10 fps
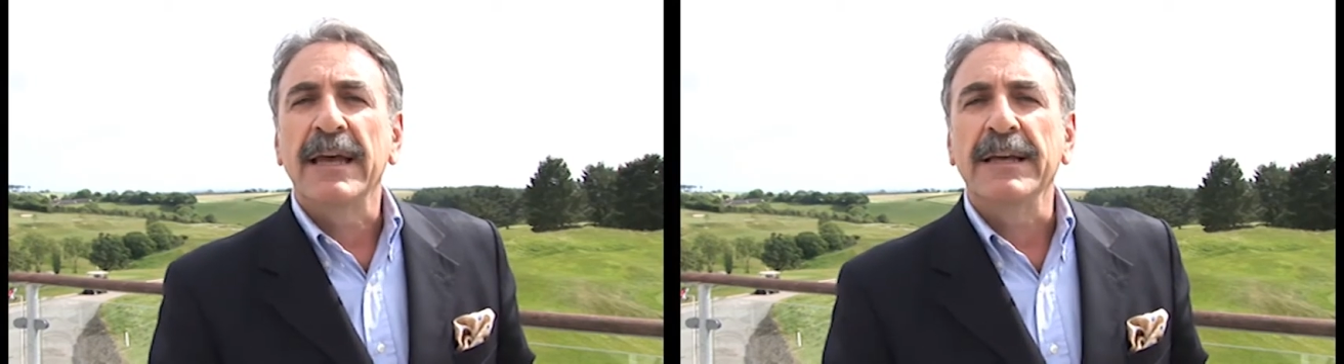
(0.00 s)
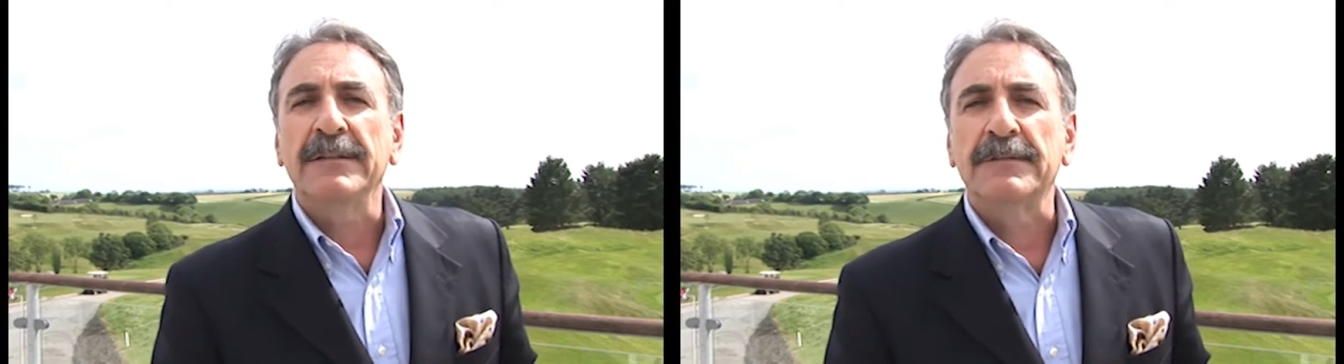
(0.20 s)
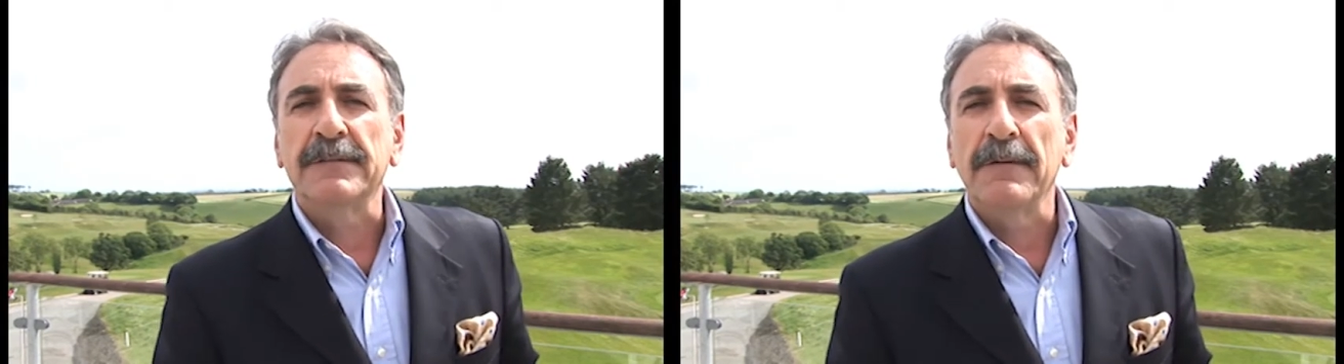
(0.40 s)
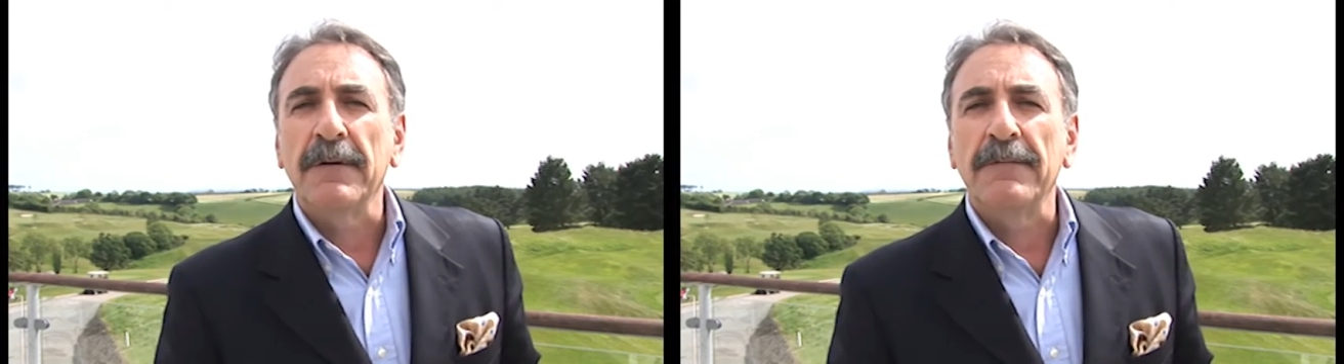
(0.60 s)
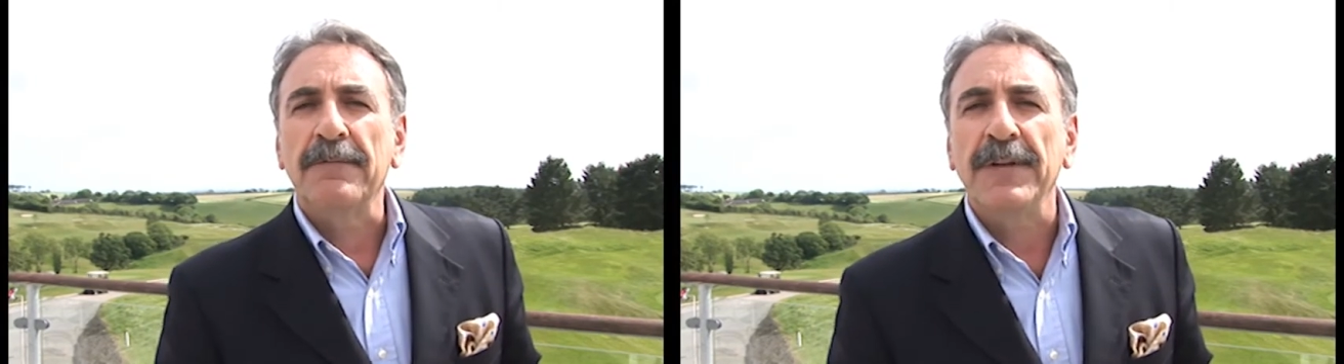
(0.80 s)
is
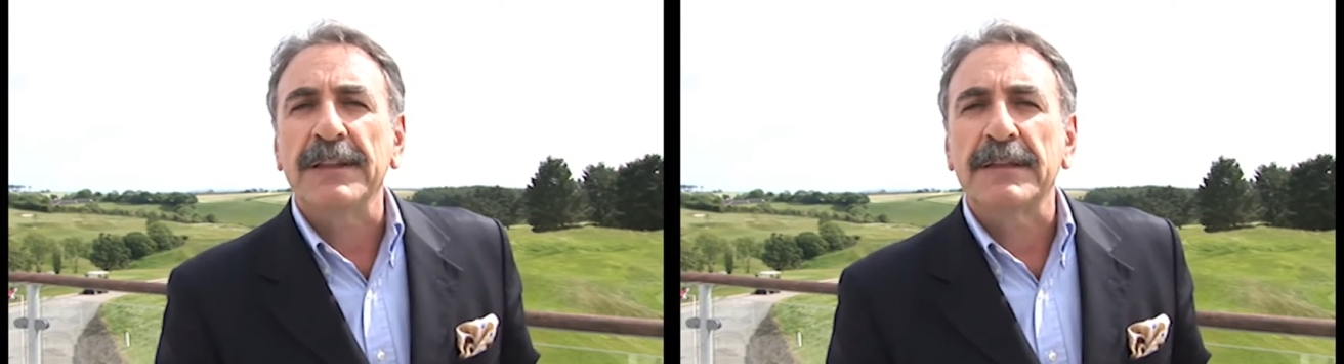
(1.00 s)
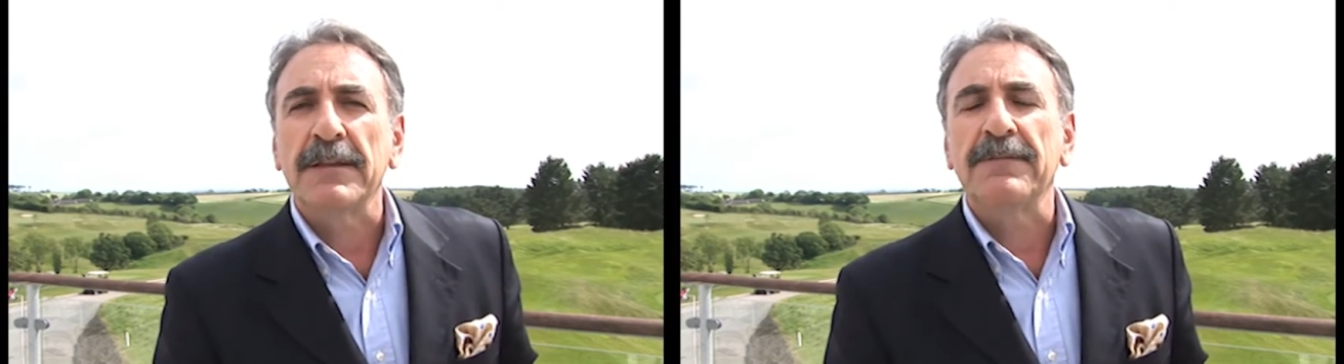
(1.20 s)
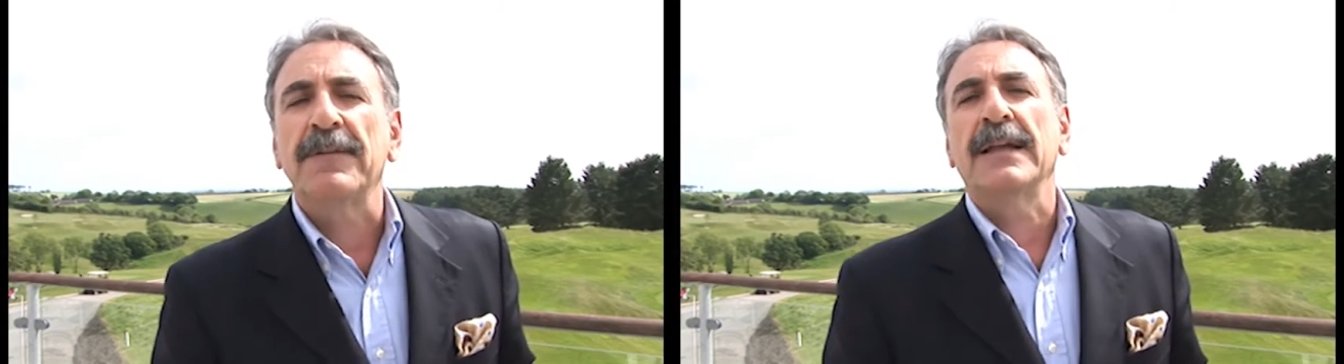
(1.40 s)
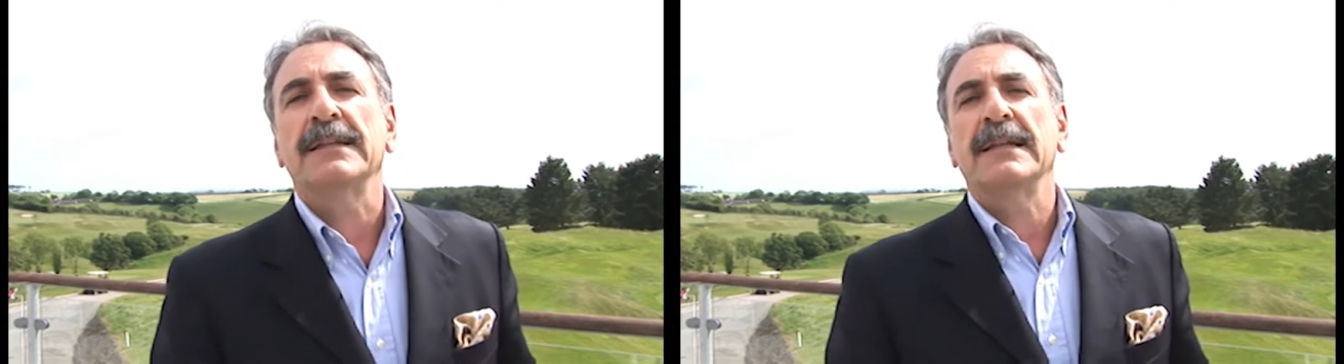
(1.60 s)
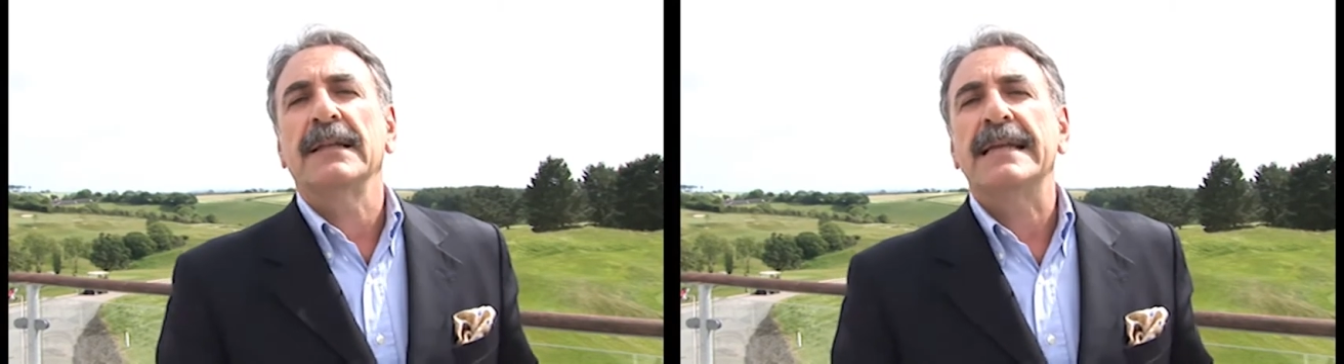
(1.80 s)
Fit and
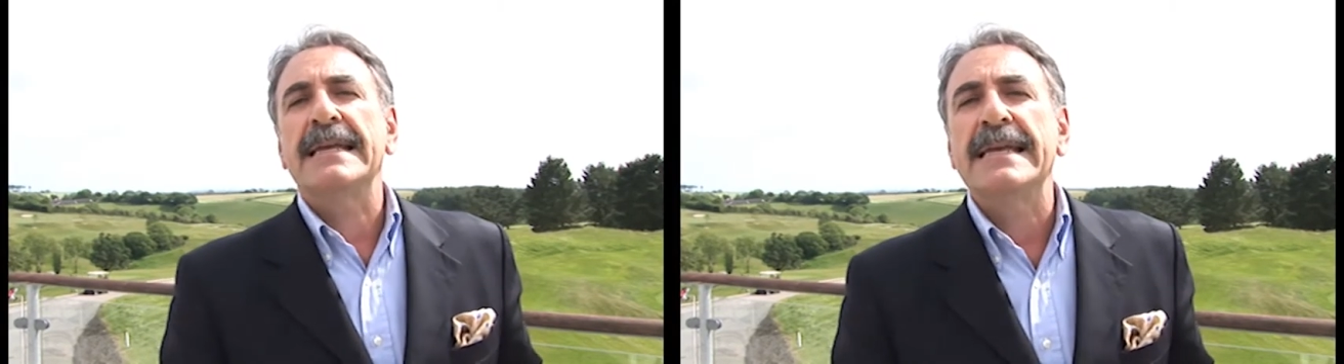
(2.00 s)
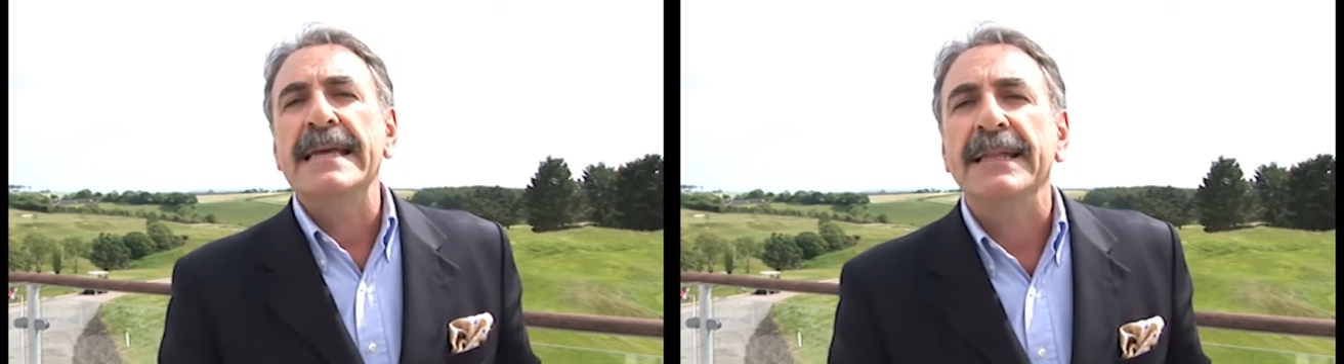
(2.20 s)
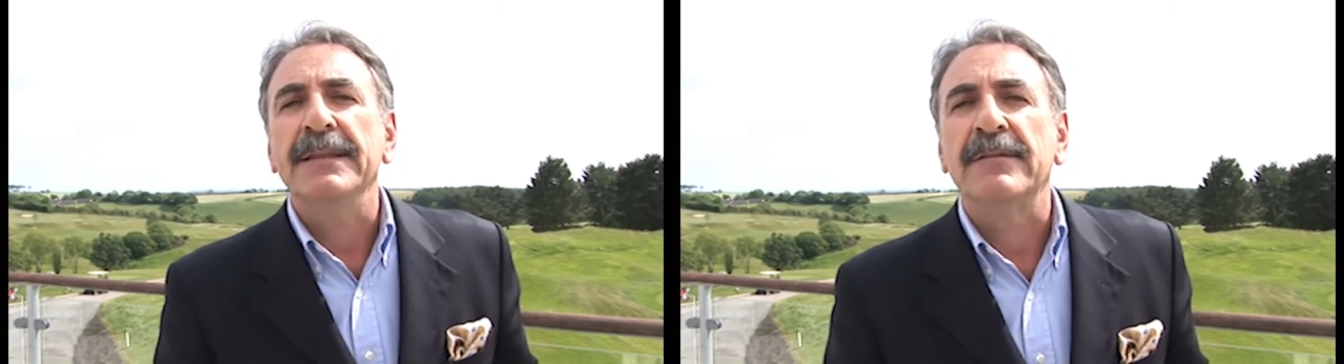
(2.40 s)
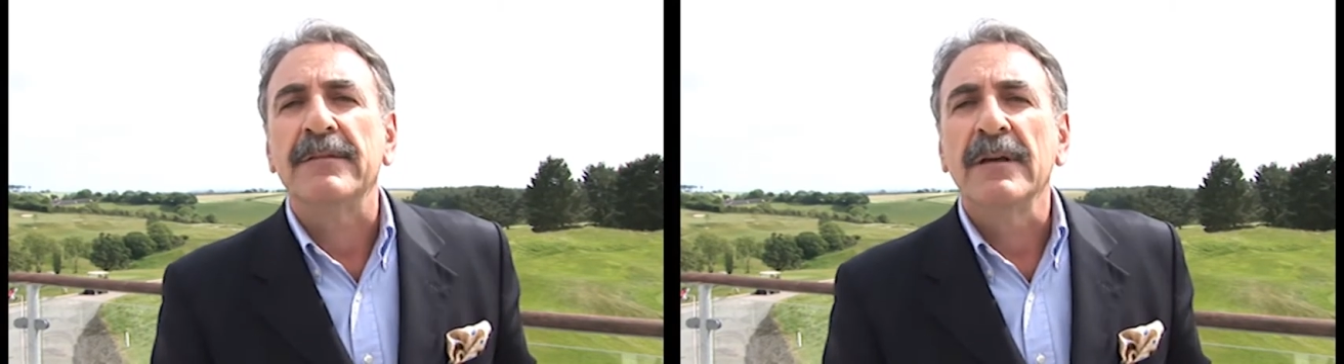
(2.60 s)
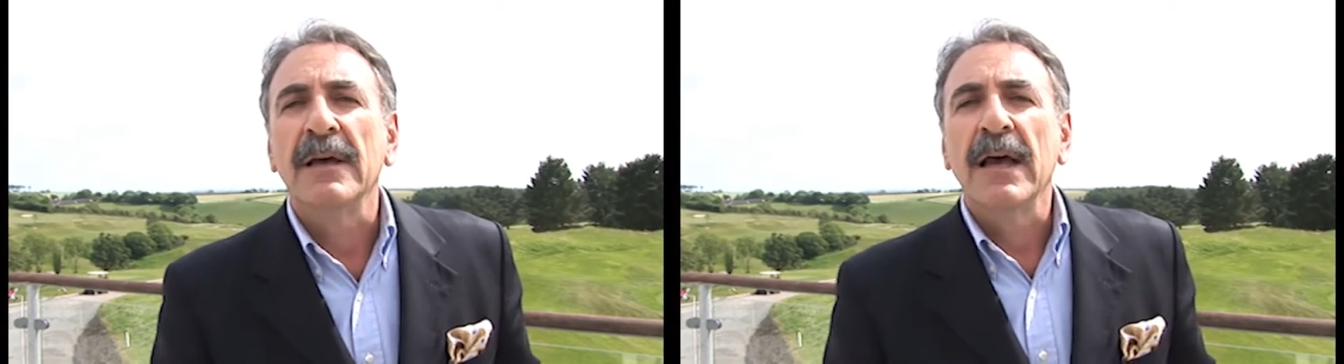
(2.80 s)
Fun
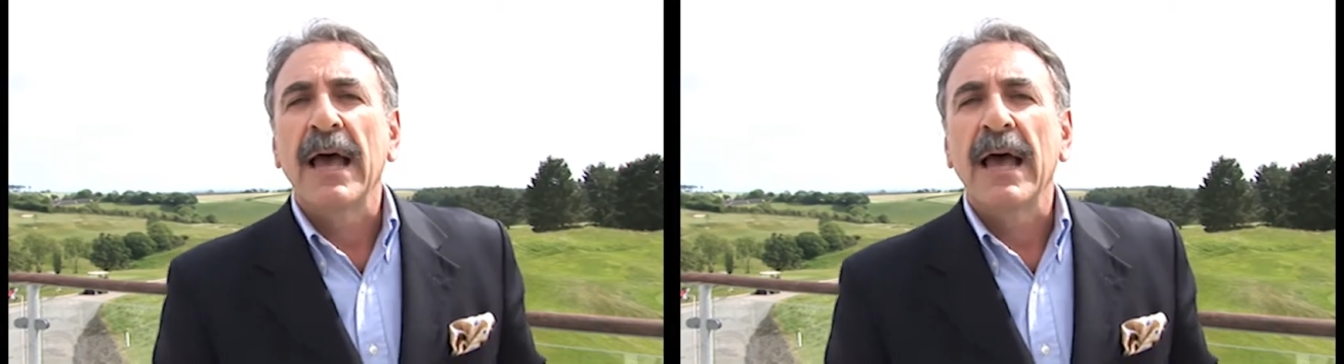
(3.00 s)
Kids.